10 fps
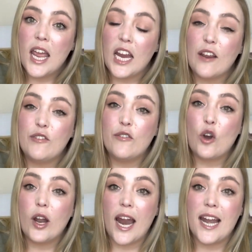If you've
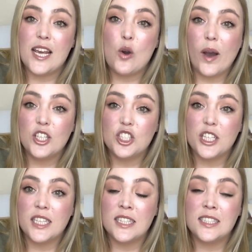got any
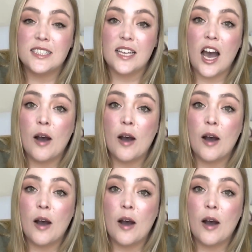questions